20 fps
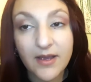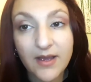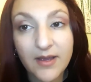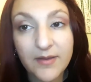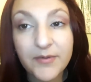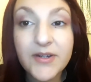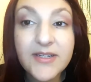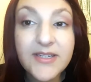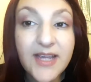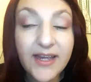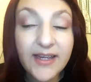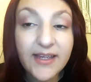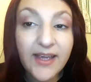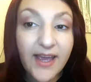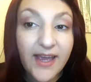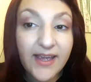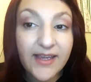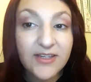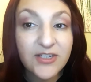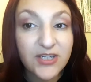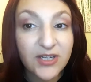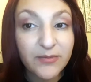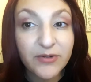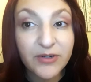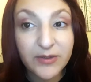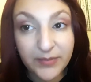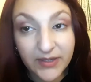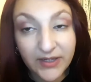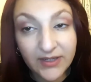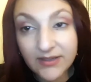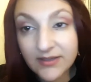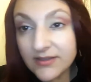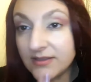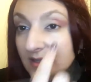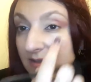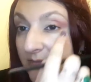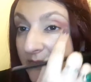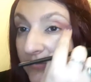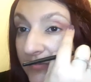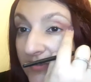I'm going to take a shimmery pink
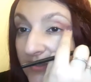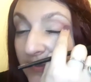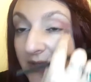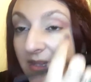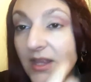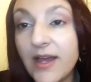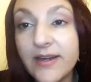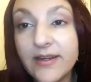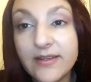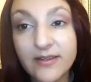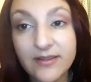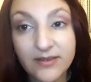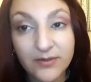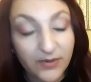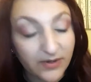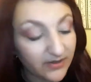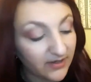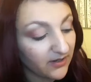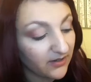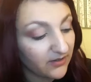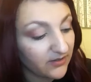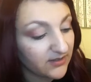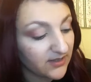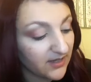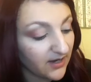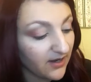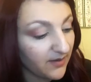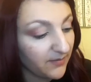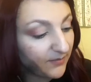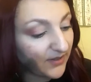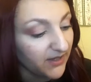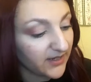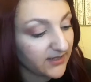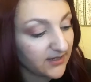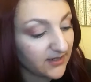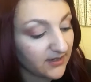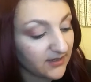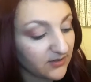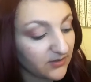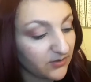that bit lighter than the one that I used there and place
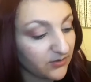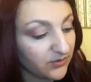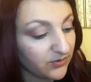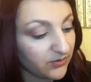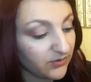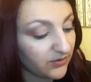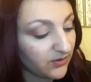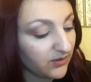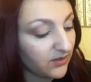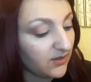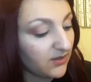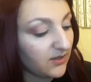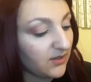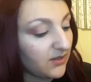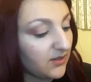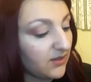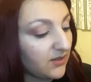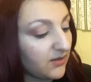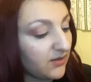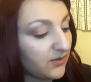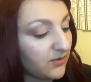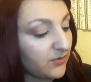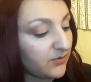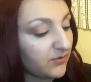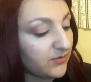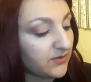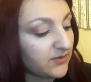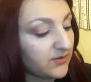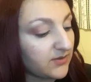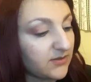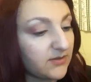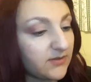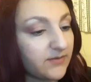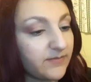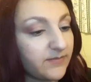it into the corners.